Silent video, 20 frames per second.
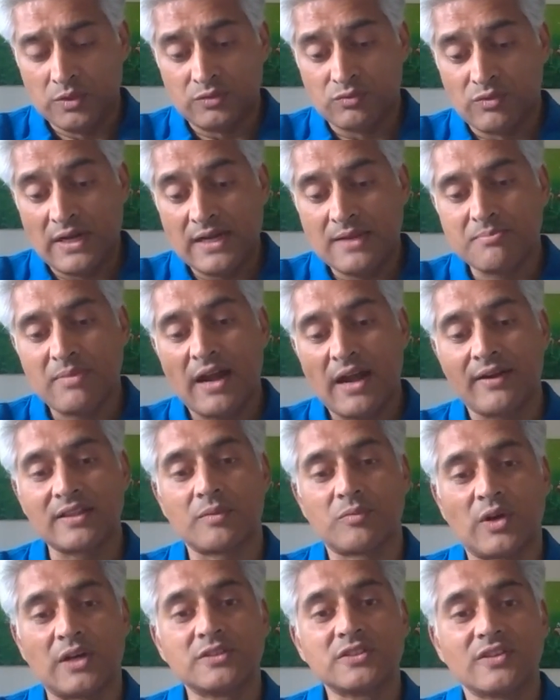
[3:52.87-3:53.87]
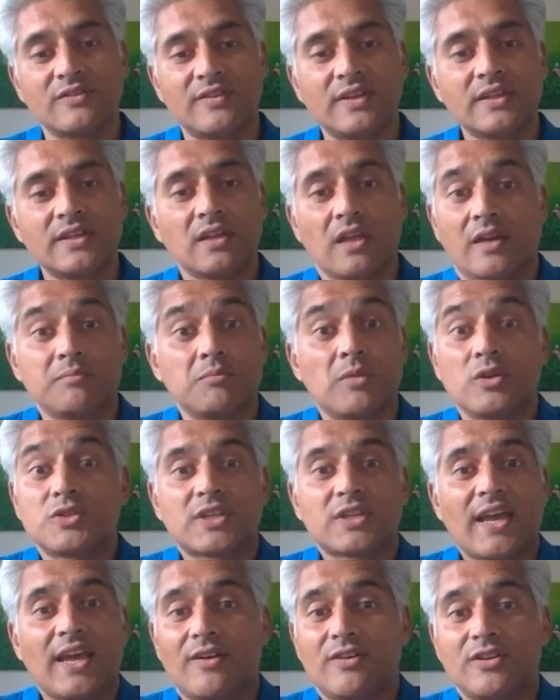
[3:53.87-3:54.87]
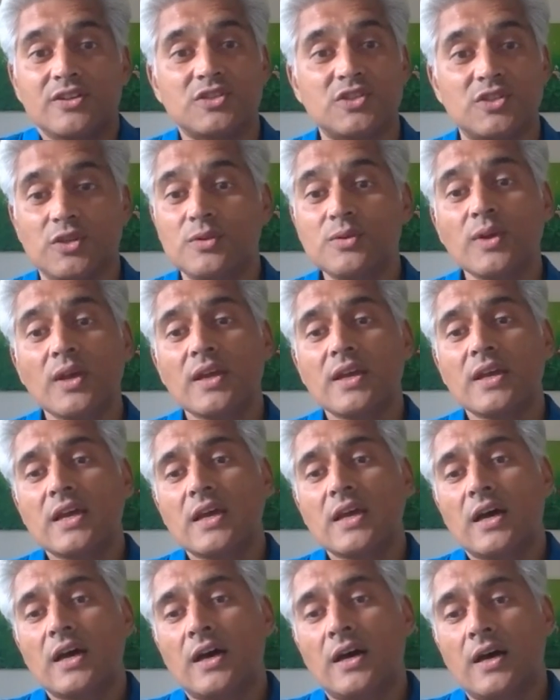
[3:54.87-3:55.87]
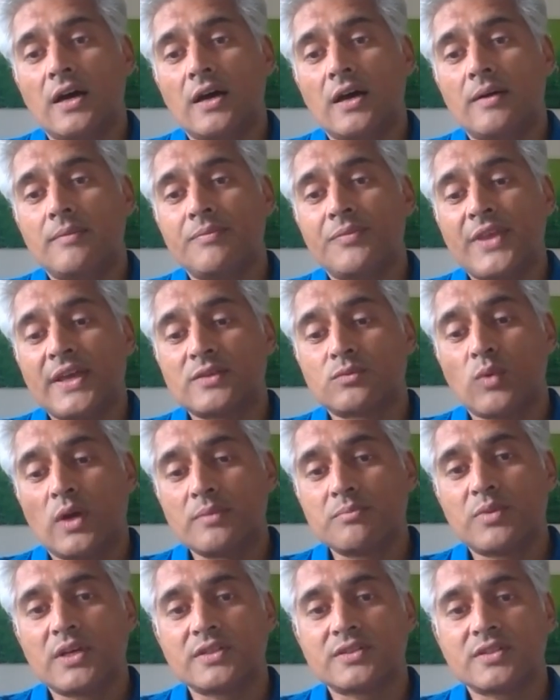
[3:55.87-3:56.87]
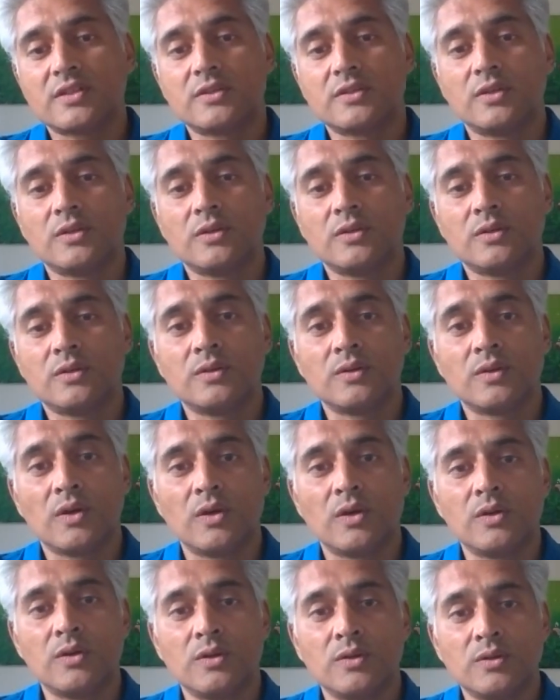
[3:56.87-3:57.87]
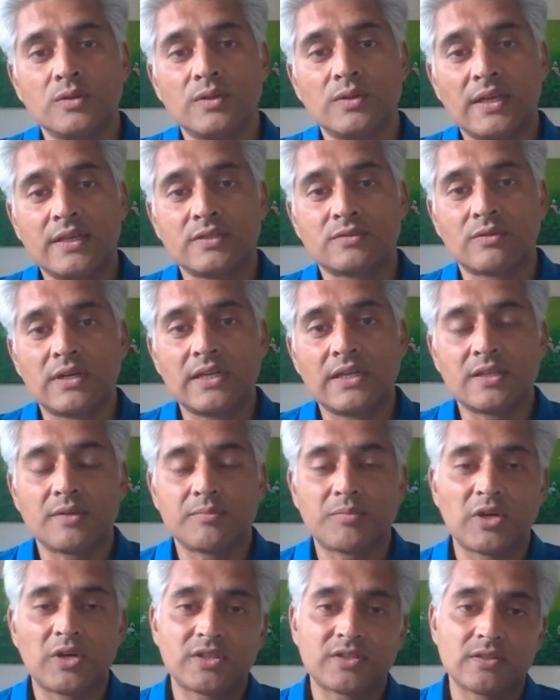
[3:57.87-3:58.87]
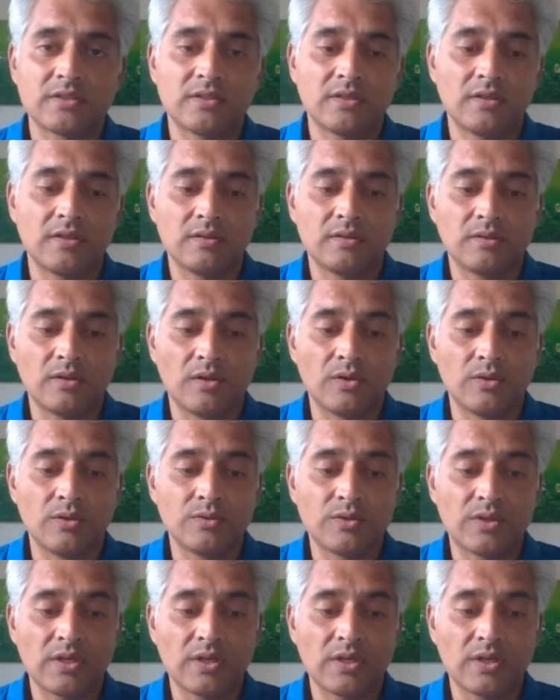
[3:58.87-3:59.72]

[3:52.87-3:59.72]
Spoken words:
really bearing the brunt of it, like most carers do. There's one person who is really the person who